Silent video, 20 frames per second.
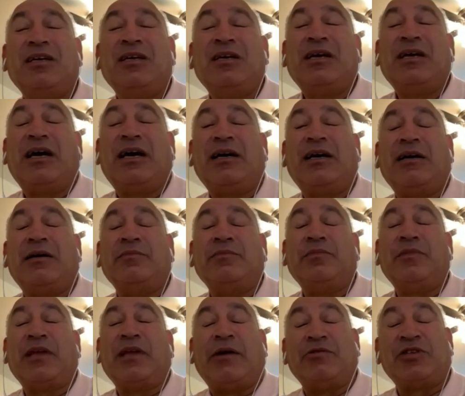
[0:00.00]

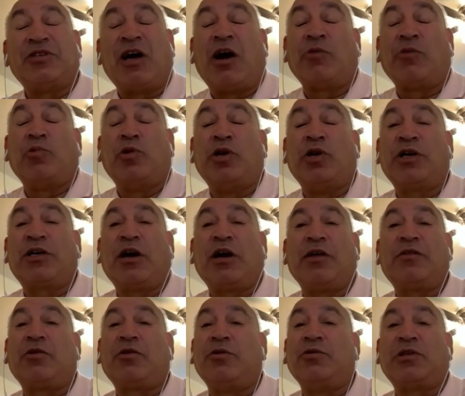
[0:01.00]
That was hard work. I
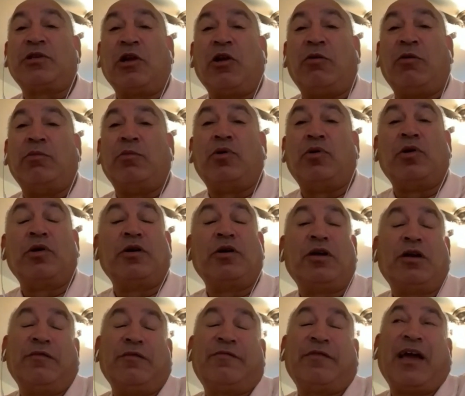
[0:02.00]
thought it was a lot more.
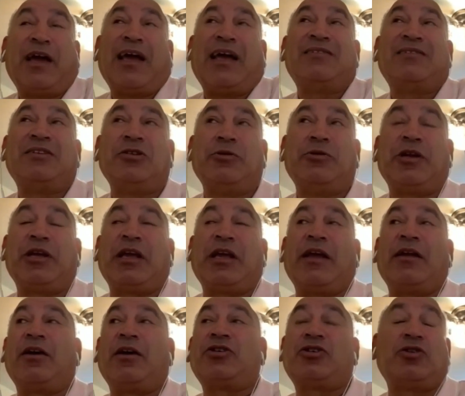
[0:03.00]
And if I had to do it
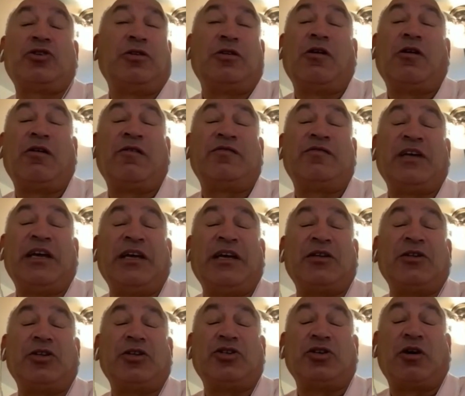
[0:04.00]
again, I should not have
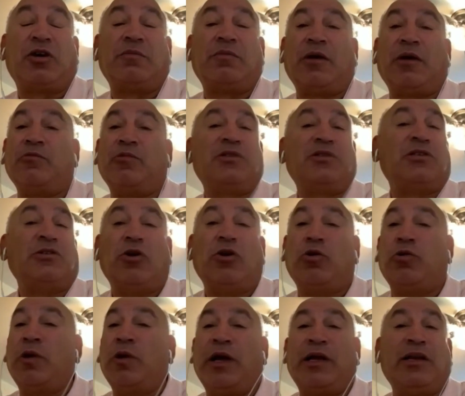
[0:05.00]
taken the job. I was
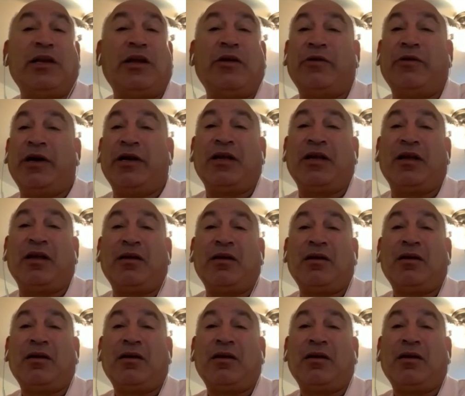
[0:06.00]
nowhere near ready.